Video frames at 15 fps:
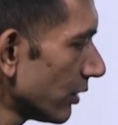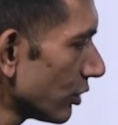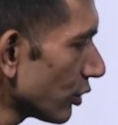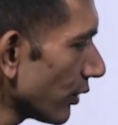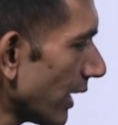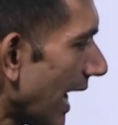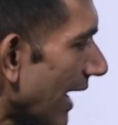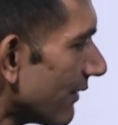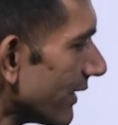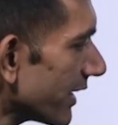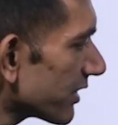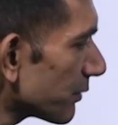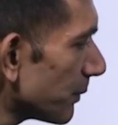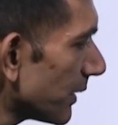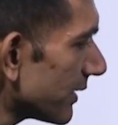So we'll have x
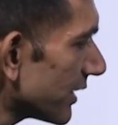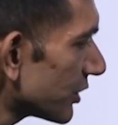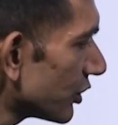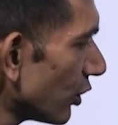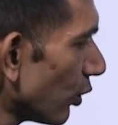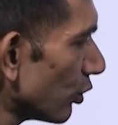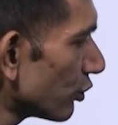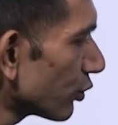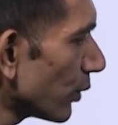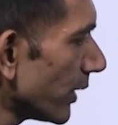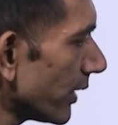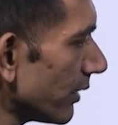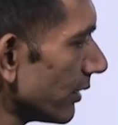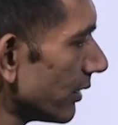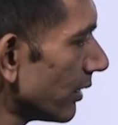plus h the whole
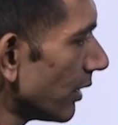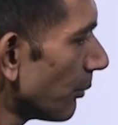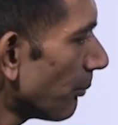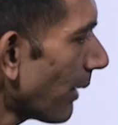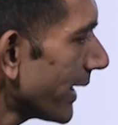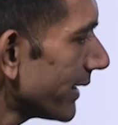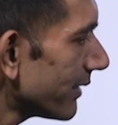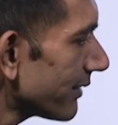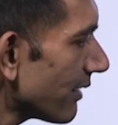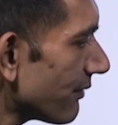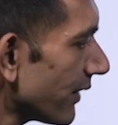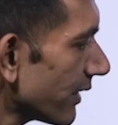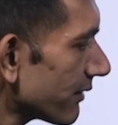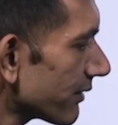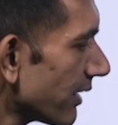square minus
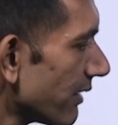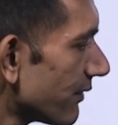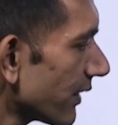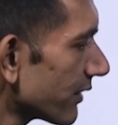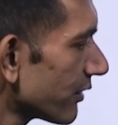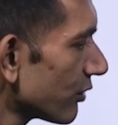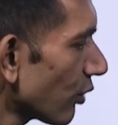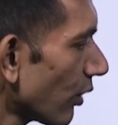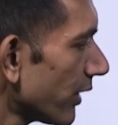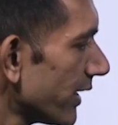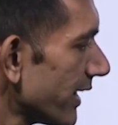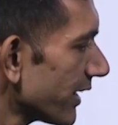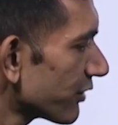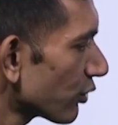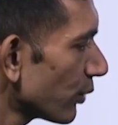fx. Fx is already
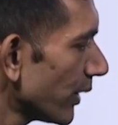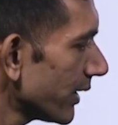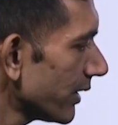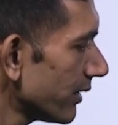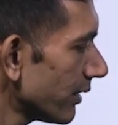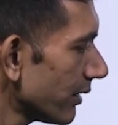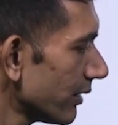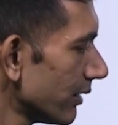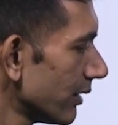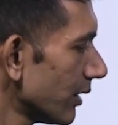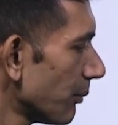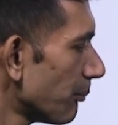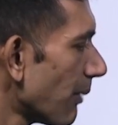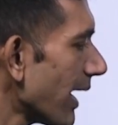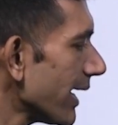x square here
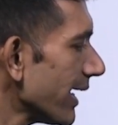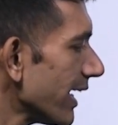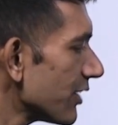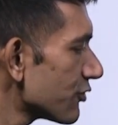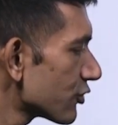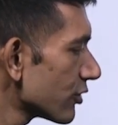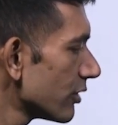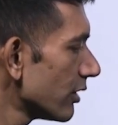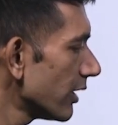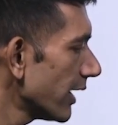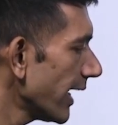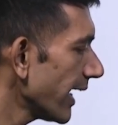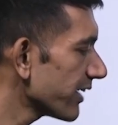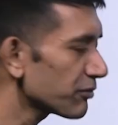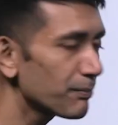by h.
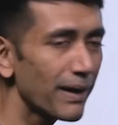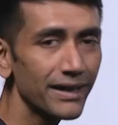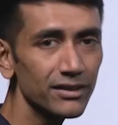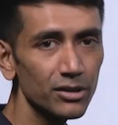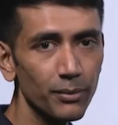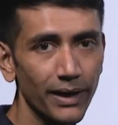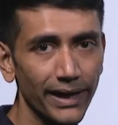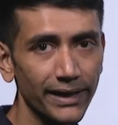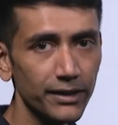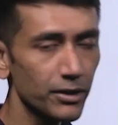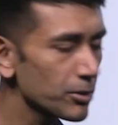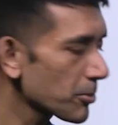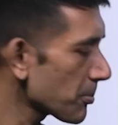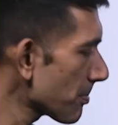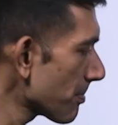Expand the bracket.
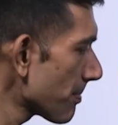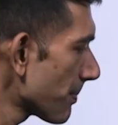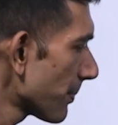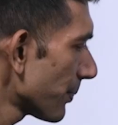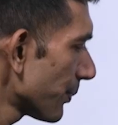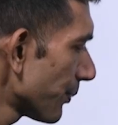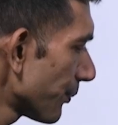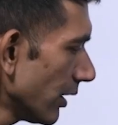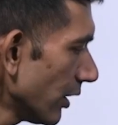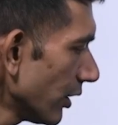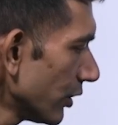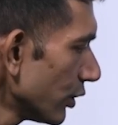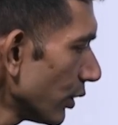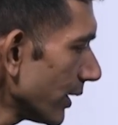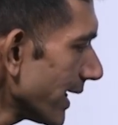
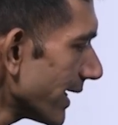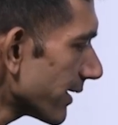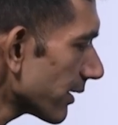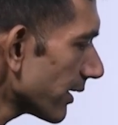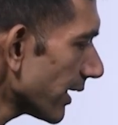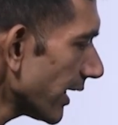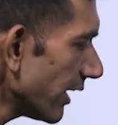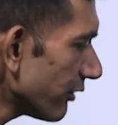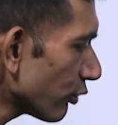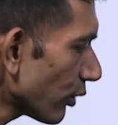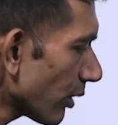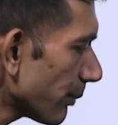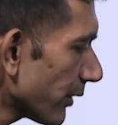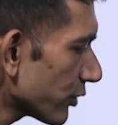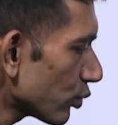You will get a square
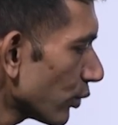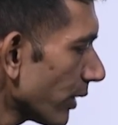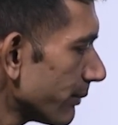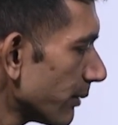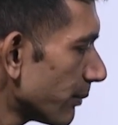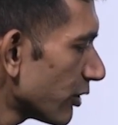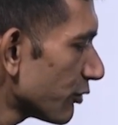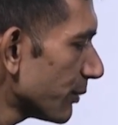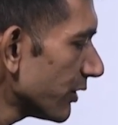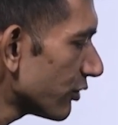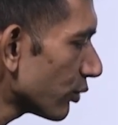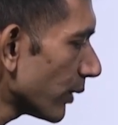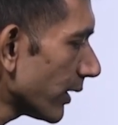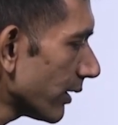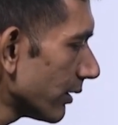plus 2ab plus b
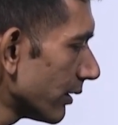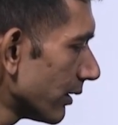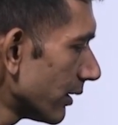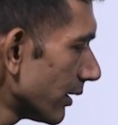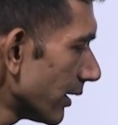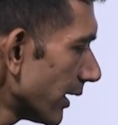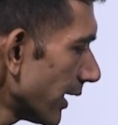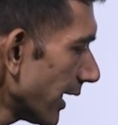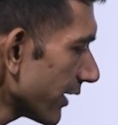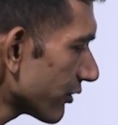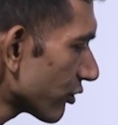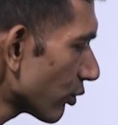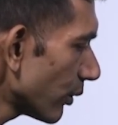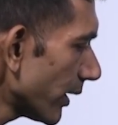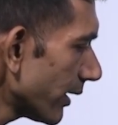square. X
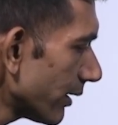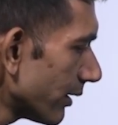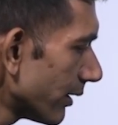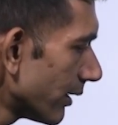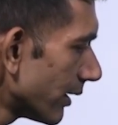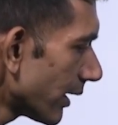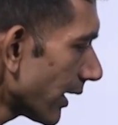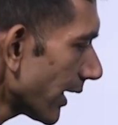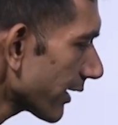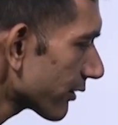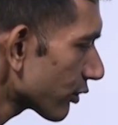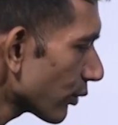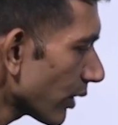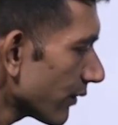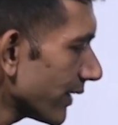
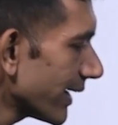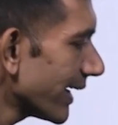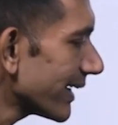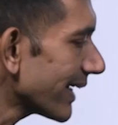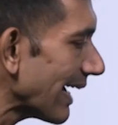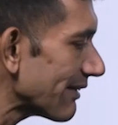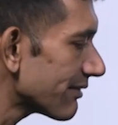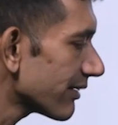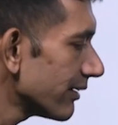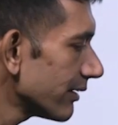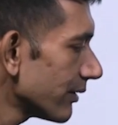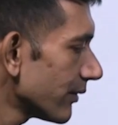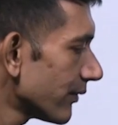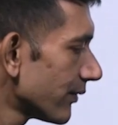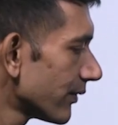square will get cancelled.
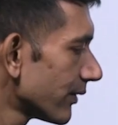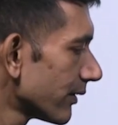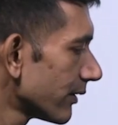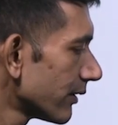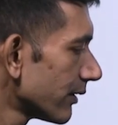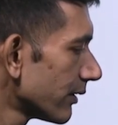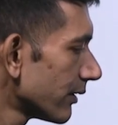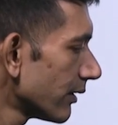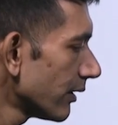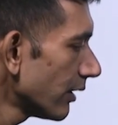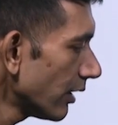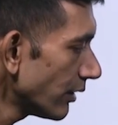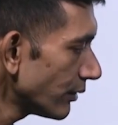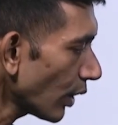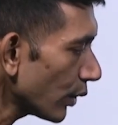
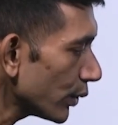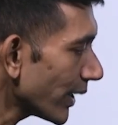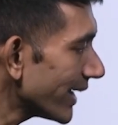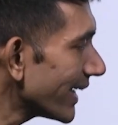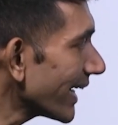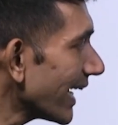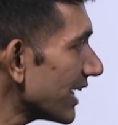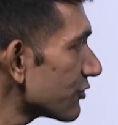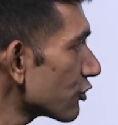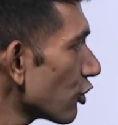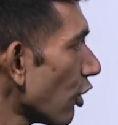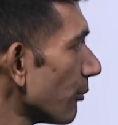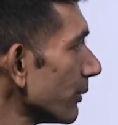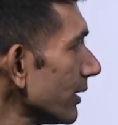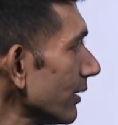Now you can take h
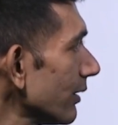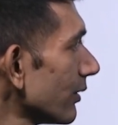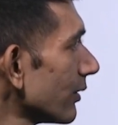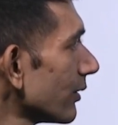common.